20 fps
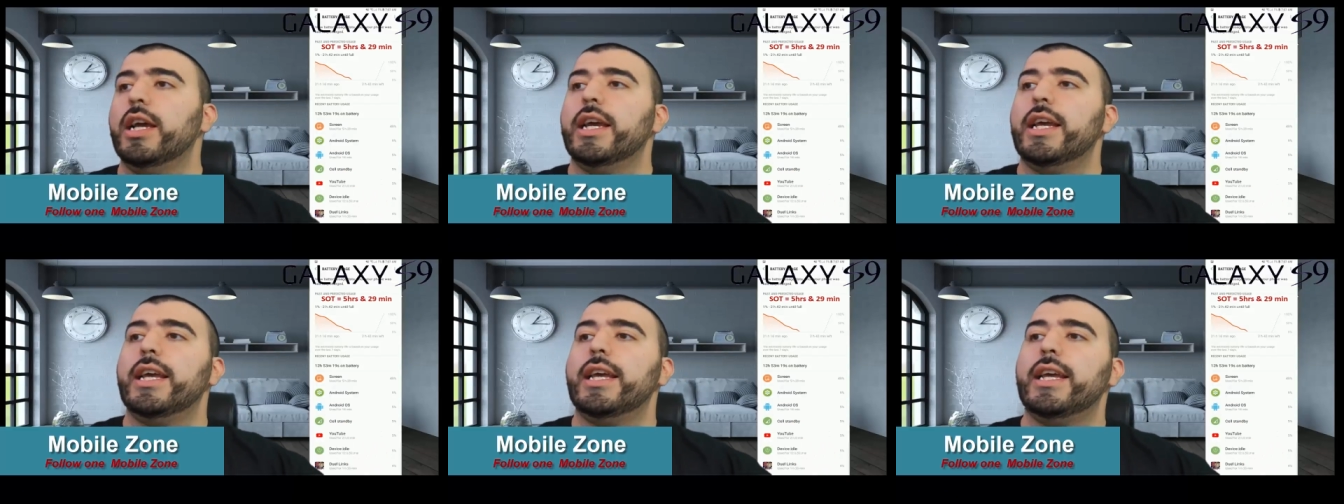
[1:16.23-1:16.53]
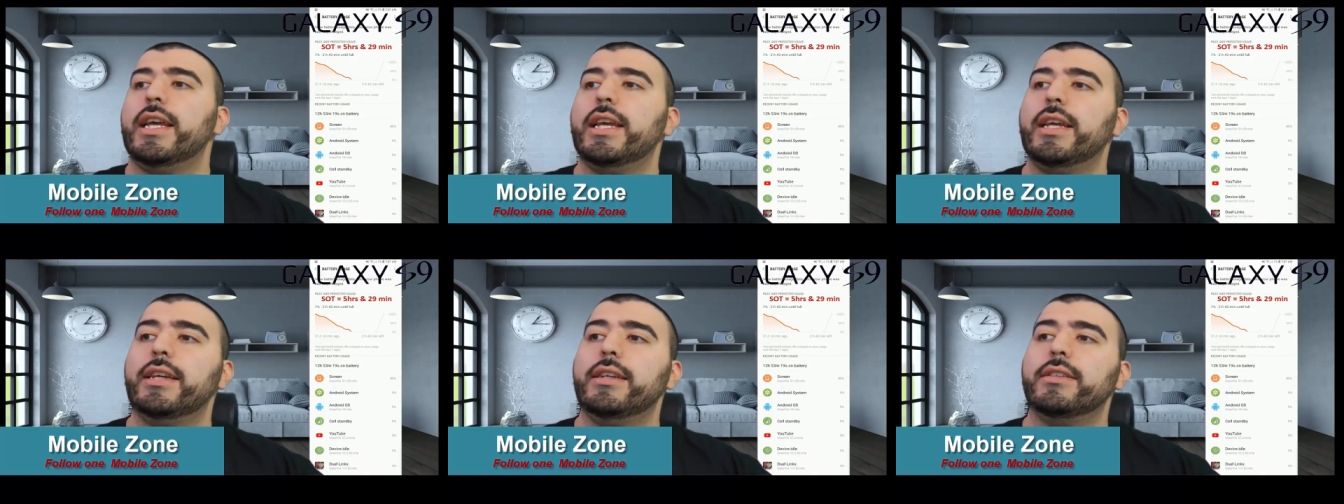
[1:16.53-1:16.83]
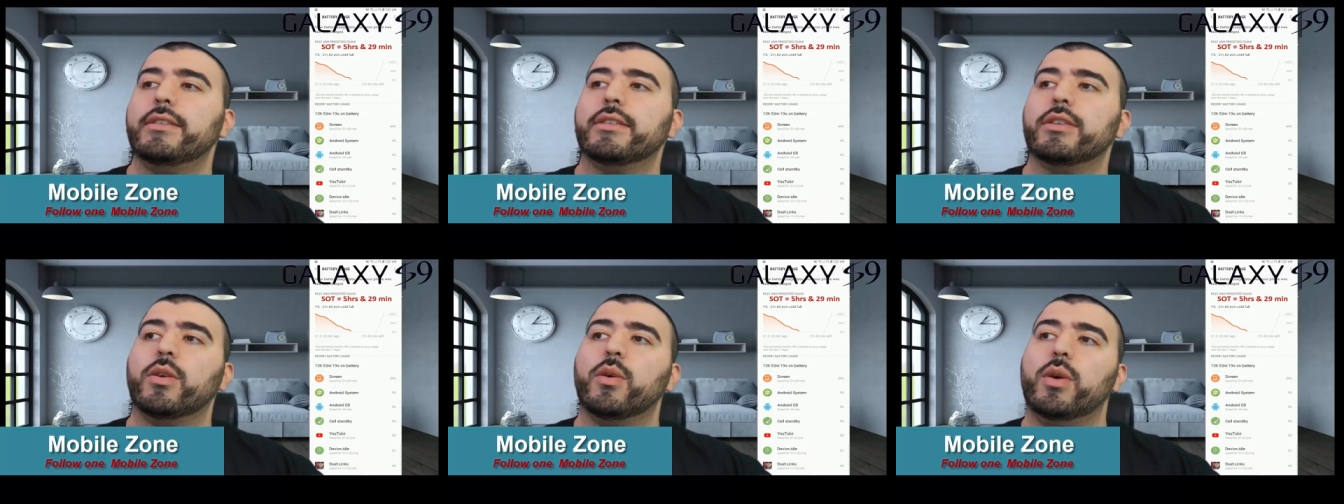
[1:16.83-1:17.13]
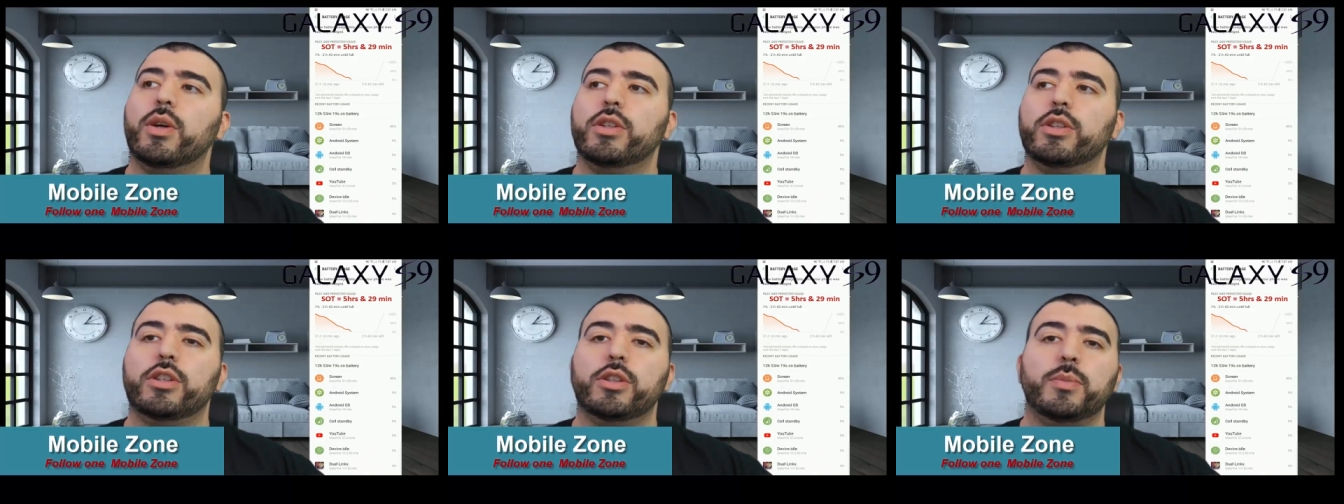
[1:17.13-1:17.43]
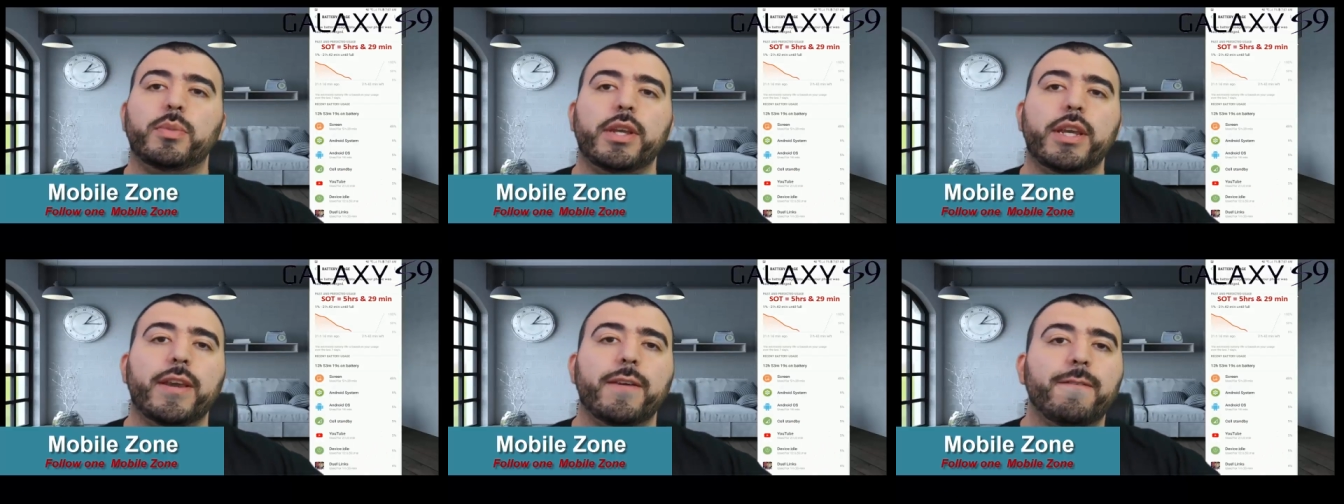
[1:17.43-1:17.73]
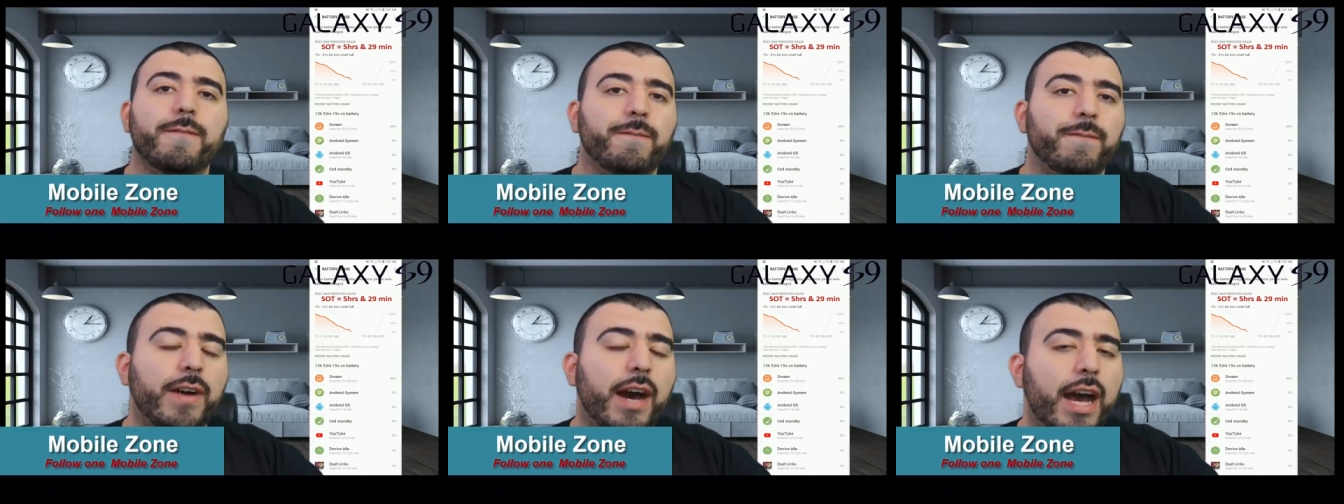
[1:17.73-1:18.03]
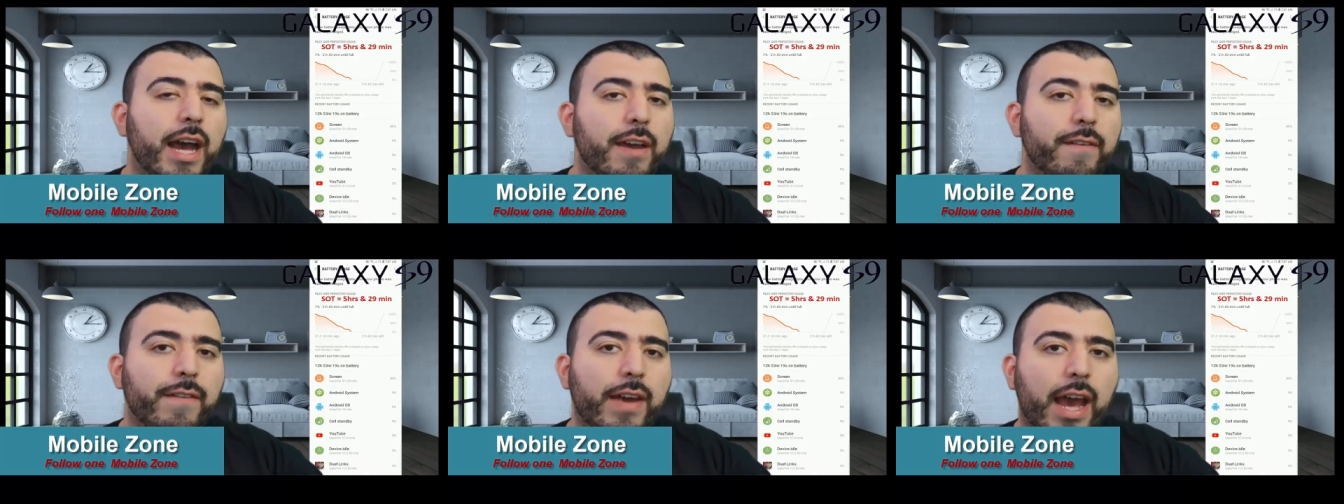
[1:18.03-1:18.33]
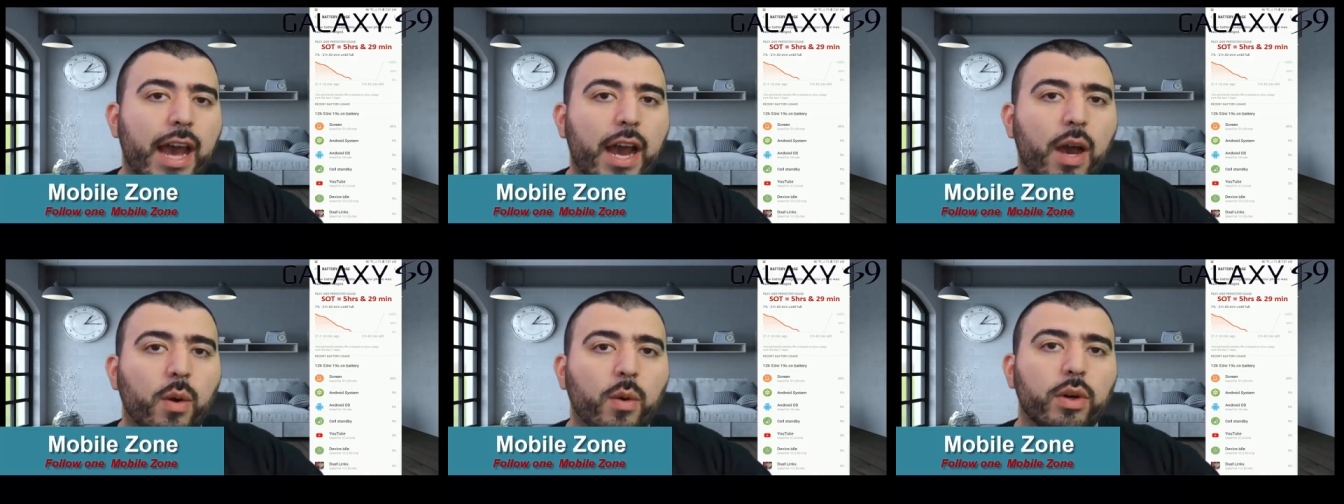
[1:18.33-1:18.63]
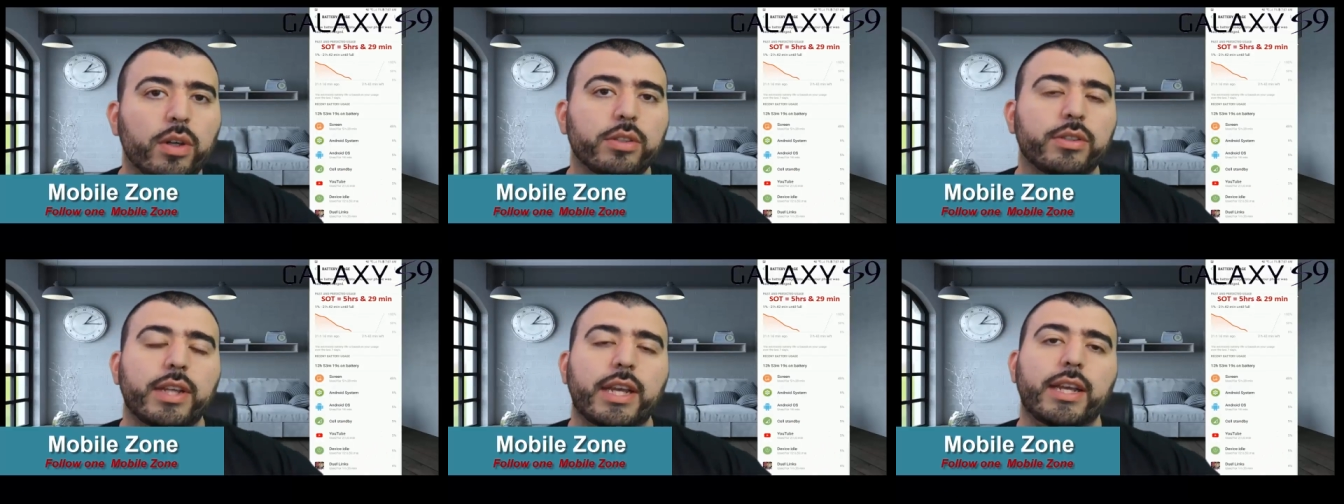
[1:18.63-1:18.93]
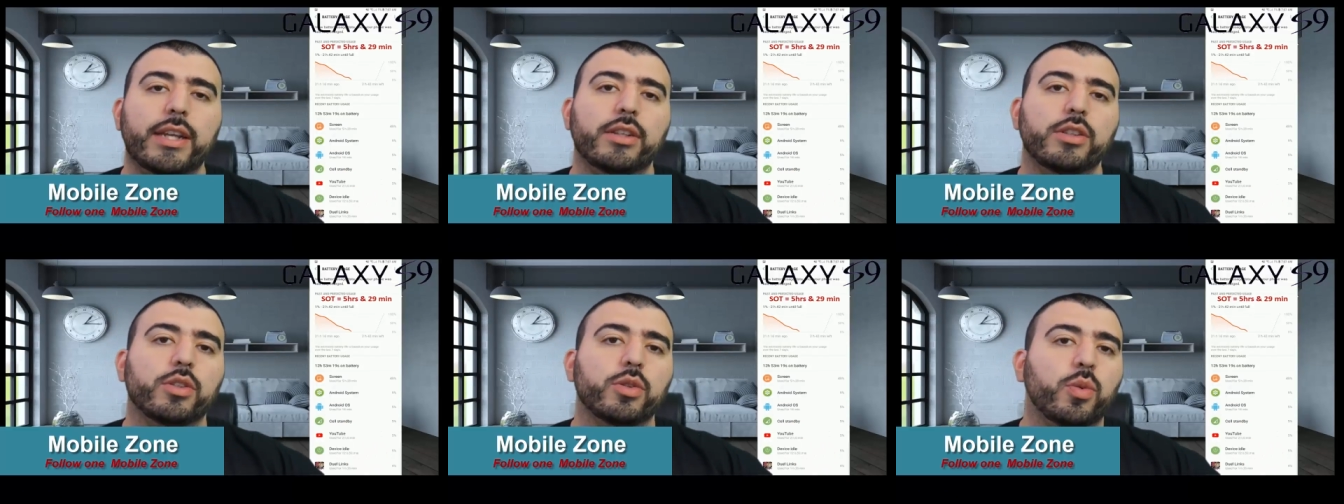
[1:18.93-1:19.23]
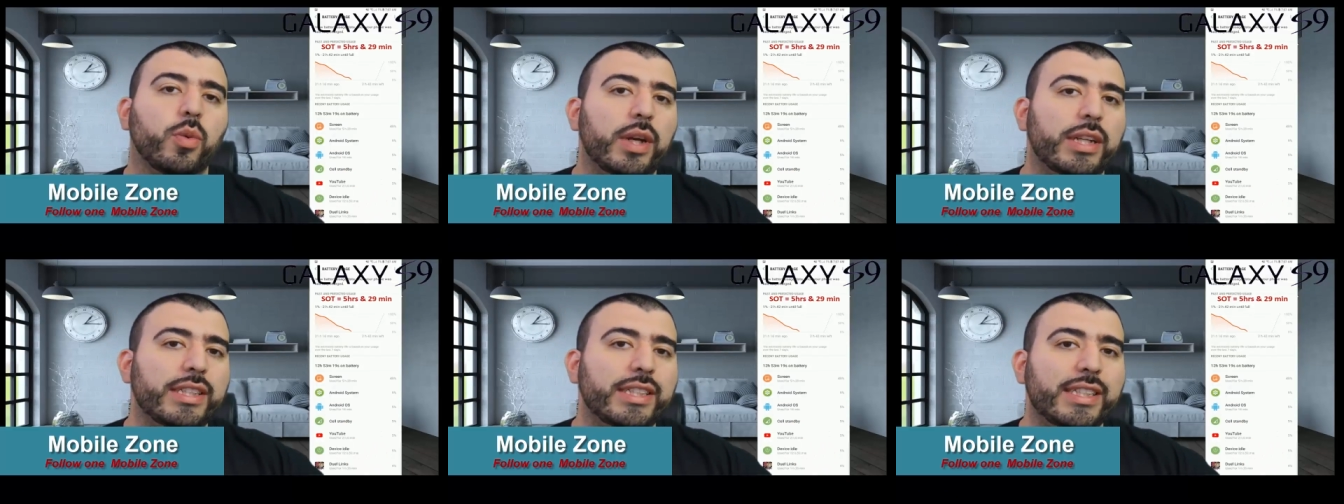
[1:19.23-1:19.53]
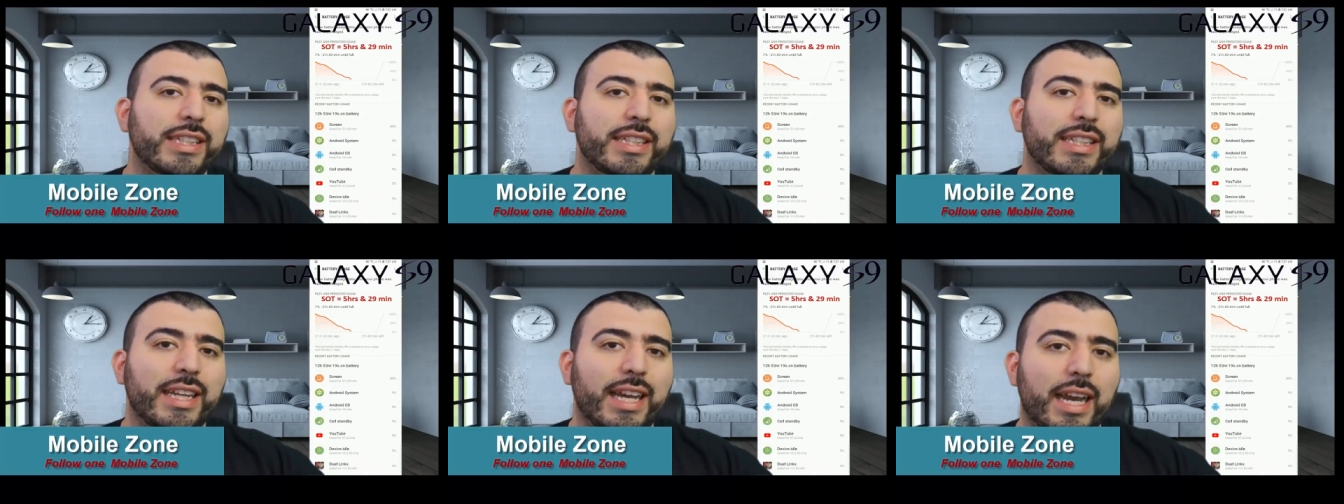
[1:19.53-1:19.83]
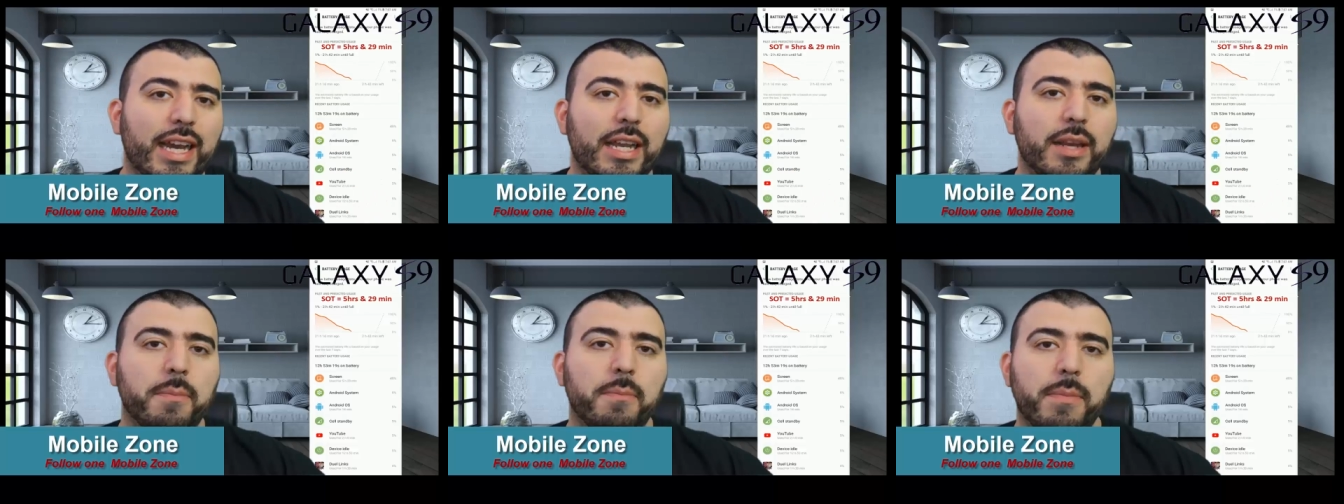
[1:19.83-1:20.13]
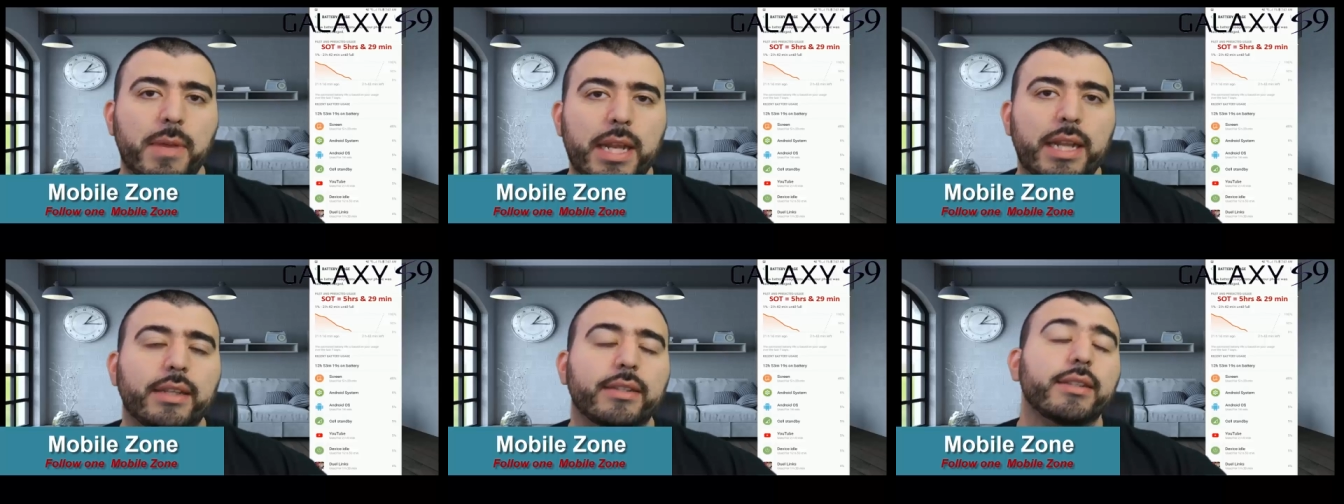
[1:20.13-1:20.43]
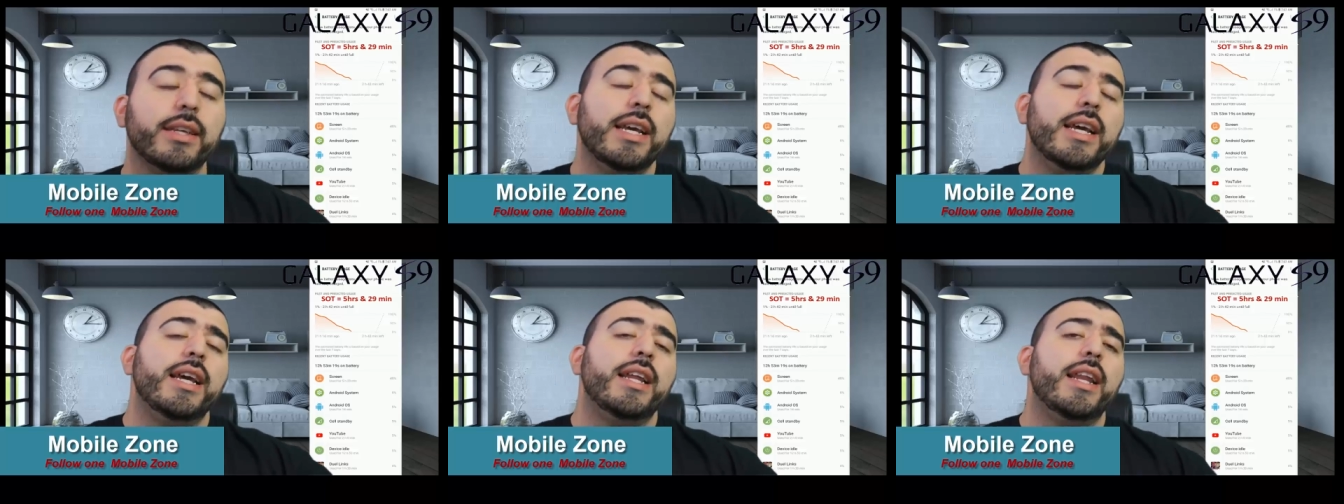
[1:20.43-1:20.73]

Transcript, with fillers: is going to be 5 hours and 29 minutes.